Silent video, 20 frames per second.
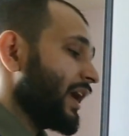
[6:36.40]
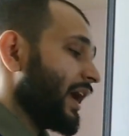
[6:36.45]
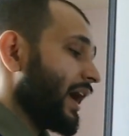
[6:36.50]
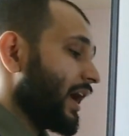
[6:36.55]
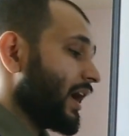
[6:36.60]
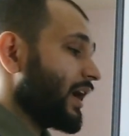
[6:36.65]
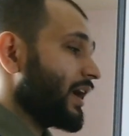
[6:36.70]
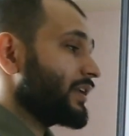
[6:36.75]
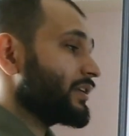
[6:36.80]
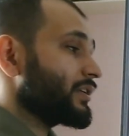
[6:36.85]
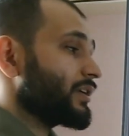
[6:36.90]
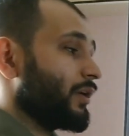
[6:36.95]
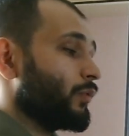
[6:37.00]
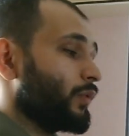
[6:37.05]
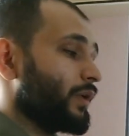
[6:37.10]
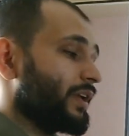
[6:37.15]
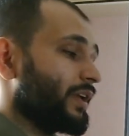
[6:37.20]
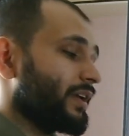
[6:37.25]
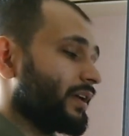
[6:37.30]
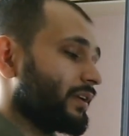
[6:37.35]
and
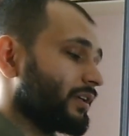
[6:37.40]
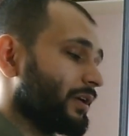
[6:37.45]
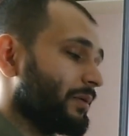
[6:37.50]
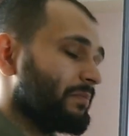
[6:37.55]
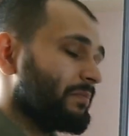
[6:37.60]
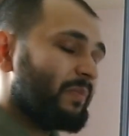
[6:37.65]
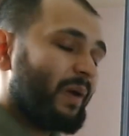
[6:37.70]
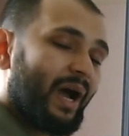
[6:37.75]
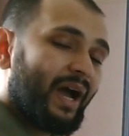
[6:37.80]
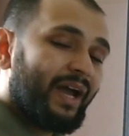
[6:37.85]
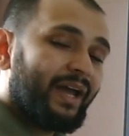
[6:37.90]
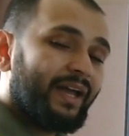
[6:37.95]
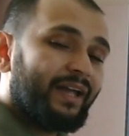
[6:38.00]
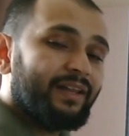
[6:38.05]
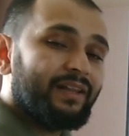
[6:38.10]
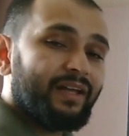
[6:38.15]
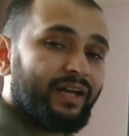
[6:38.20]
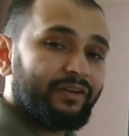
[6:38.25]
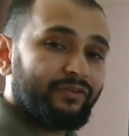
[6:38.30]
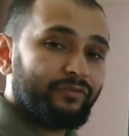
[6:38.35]
we can
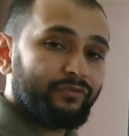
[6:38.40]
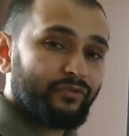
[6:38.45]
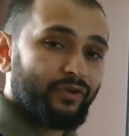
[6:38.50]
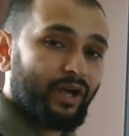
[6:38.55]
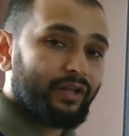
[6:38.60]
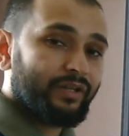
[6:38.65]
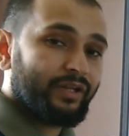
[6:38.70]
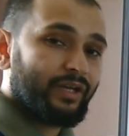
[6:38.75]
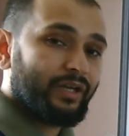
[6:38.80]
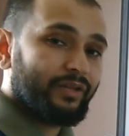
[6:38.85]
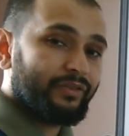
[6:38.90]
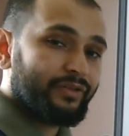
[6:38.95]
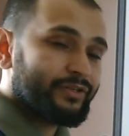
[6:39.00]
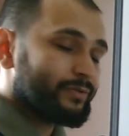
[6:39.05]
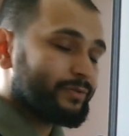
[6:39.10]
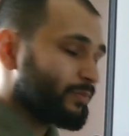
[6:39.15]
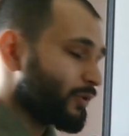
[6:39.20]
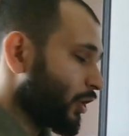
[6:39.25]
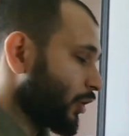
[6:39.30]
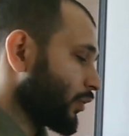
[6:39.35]
compile and run
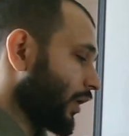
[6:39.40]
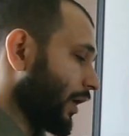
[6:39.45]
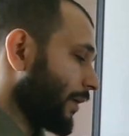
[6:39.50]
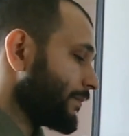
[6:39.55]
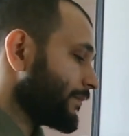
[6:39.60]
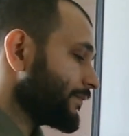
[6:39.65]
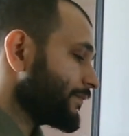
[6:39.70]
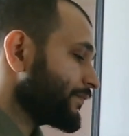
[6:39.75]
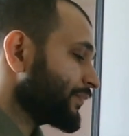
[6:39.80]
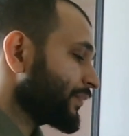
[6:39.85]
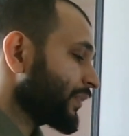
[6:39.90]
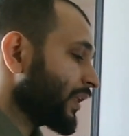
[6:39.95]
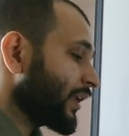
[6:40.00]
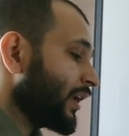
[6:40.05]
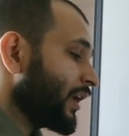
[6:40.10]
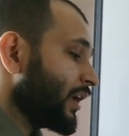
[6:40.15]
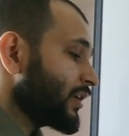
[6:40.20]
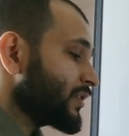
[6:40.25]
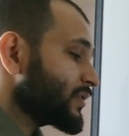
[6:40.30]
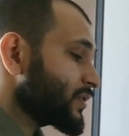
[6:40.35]
this program.
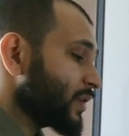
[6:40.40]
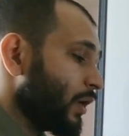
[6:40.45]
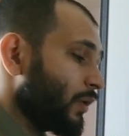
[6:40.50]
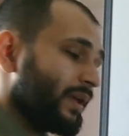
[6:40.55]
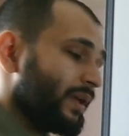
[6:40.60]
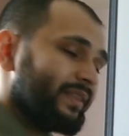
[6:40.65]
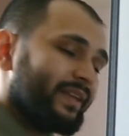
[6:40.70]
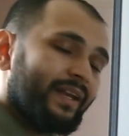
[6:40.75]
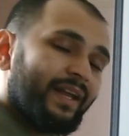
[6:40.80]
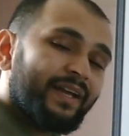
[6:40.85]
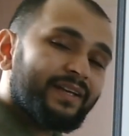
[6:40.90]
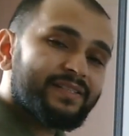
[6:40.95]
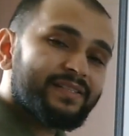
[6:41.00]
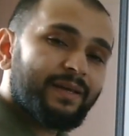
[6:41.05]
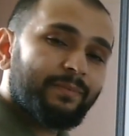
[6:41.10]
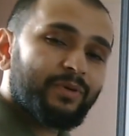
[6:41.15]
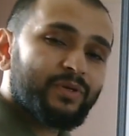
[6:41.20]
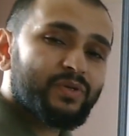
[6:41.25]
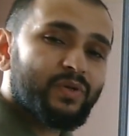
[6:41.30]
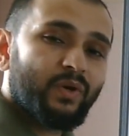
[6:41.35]
So in the next
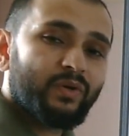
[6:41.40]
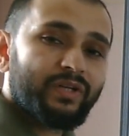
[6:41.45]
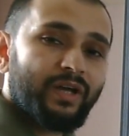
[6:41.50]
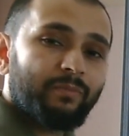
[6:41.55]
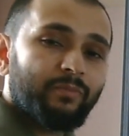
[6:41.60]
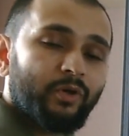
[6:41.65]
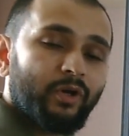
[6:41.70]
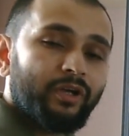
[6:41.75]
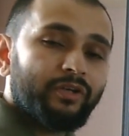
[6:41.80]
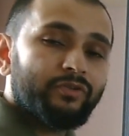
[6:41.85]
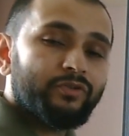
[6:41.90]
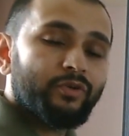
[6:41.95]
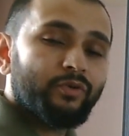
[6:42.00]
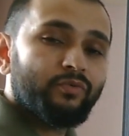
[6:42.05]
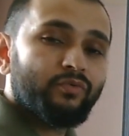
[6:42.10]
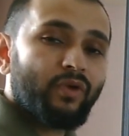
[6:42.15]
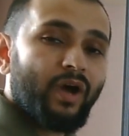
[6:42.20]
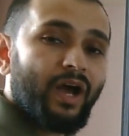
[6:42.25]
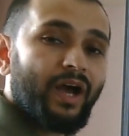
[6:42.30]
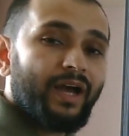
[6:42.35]
episode, I'm going to
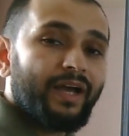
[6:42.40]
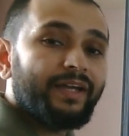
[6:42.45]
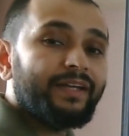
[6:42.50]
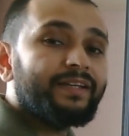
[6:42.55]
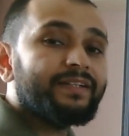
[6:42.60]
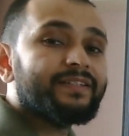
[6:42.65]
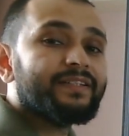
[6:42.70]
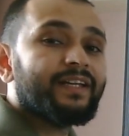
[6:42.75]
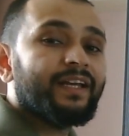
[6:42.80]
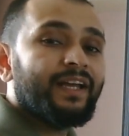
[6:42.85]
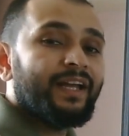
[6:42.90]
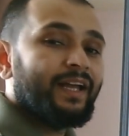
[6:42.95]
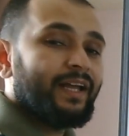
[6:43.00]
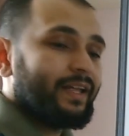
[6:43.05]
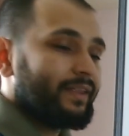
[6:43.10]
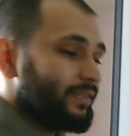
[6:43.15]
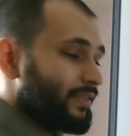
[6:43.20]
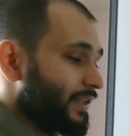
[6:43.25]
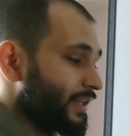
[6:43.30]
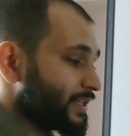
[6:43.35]
write
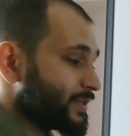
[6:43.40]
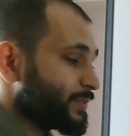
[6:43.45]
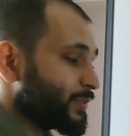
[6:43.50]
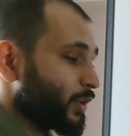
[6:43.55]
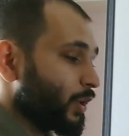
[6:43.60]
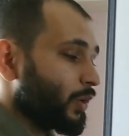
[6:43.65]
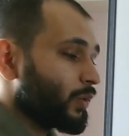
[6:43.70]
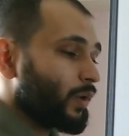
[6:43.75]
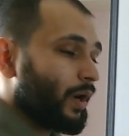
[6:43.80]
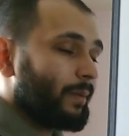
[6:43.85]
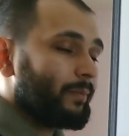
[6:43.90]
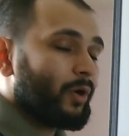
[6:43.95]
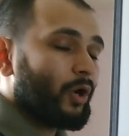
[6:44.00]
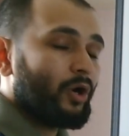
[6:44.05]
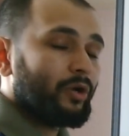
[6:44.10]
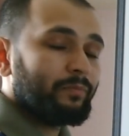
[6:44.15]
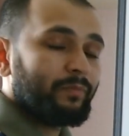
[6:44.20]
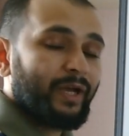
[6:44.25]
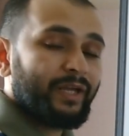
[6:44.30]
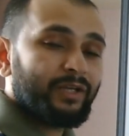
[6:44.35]
this program
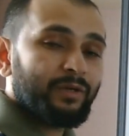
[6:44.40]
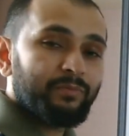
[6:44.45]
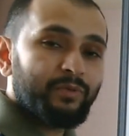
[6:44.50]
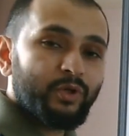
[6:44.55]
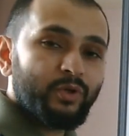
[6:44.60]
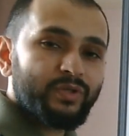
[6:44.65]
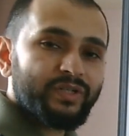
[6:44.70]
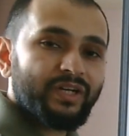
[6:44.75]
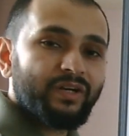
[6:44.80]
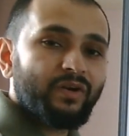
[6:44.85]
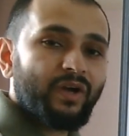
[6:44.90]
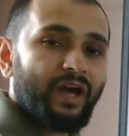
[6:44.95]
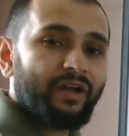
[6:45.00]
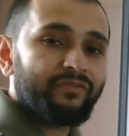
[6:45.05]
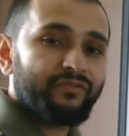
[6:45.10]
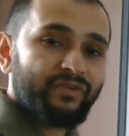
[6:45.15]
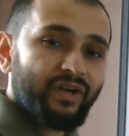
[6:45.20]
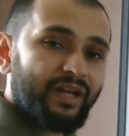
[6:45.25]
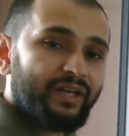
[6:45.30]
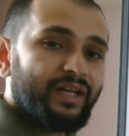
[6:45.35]
on my computer
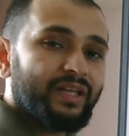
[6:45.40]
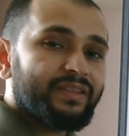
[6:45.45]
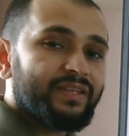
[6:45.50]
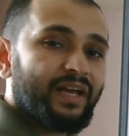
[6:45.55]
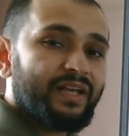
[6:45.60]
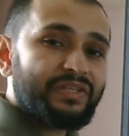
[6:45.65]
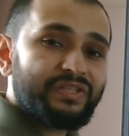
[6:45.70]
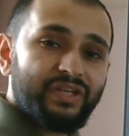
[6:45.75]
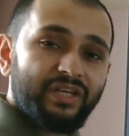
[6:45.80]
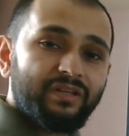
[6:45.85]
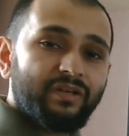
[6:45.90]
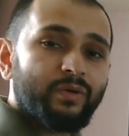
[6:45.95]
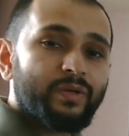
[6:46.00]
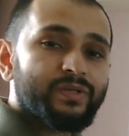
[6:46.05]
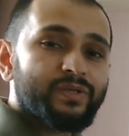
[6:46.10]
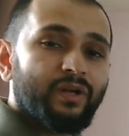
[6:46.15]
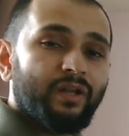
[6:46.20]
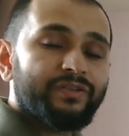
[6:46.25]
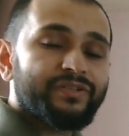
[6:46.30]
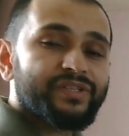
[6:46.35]
and run it and see the
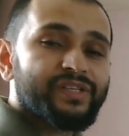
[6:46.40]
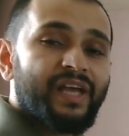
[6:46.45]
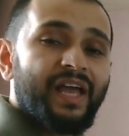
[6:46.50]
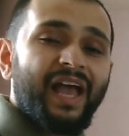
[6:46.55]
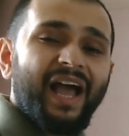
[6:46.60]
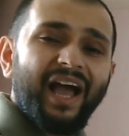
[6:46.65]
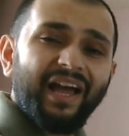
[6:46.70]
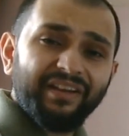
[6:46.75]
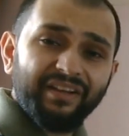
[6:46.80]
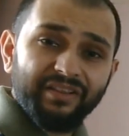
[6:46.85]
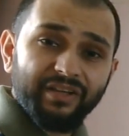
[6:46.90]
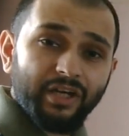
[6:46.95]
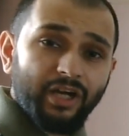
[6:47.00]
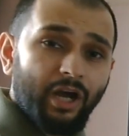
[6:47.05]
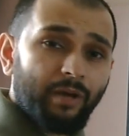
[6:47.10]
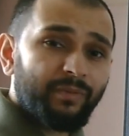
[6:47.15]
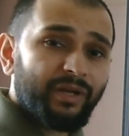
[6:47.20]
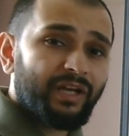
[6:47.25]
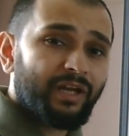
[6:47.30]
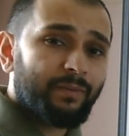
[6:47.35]
results. And in the
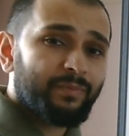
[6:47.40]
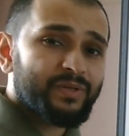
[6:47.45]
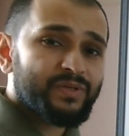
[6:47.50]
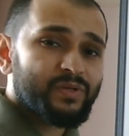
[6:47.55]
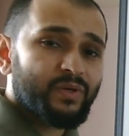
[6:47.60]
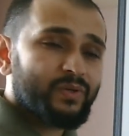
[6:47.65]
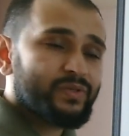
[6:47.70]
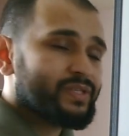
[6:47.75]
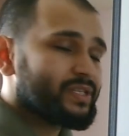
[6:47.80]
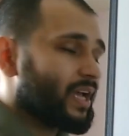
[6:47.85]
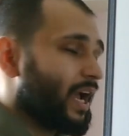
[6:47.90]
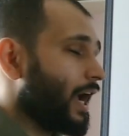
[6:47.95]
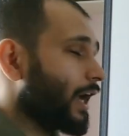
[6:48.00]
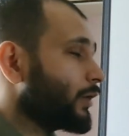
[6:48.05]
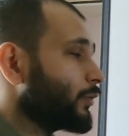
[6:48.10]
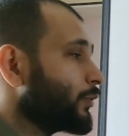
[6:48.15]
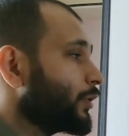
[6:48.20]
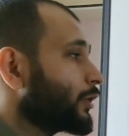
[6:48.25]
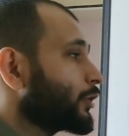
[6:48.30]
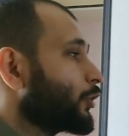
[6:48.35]
coming episodes,
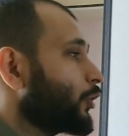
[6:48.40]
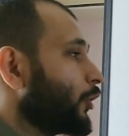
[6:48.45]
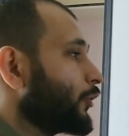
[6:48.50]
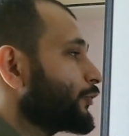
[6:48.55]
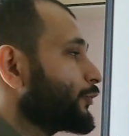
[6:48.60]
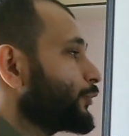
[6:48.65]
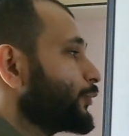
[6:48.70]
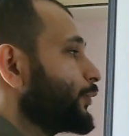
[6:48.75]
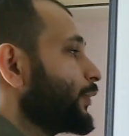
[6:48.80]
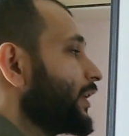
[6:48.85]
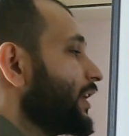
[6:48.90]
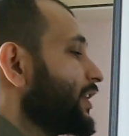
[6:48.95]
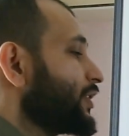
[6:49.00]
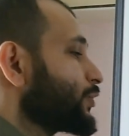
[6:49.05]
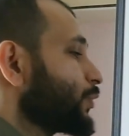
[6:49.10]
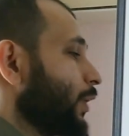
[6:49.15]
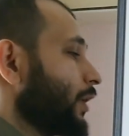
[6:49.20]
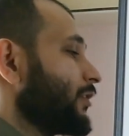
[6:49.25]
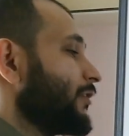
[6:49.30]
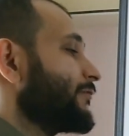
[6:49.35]
I will go through
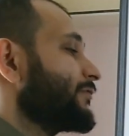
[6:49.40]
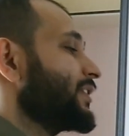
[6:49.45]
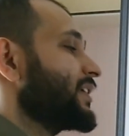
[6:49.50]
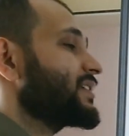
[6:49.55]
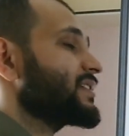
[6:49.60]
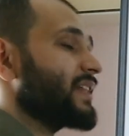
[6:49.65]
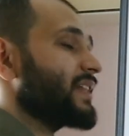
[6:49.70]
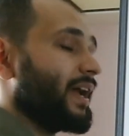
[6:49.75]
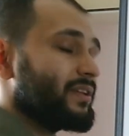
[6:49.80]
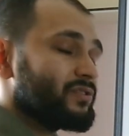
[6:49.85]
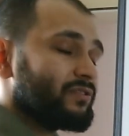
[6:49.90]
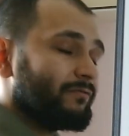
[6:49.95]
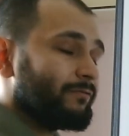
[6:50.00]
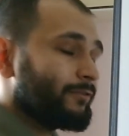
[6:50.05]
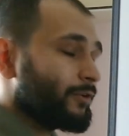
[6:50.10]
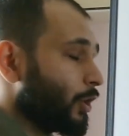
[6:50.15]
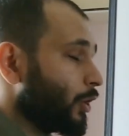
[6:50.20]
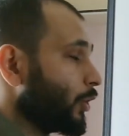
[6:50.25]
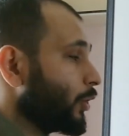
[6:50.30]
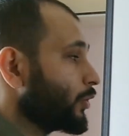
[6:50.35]
each one of these lines of
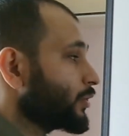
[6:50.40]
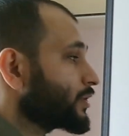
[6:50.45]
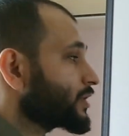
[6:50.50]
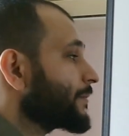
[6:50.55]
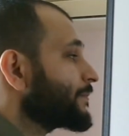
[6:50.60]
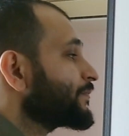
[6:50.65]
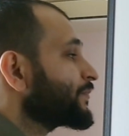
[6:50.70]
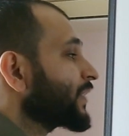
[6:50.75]
code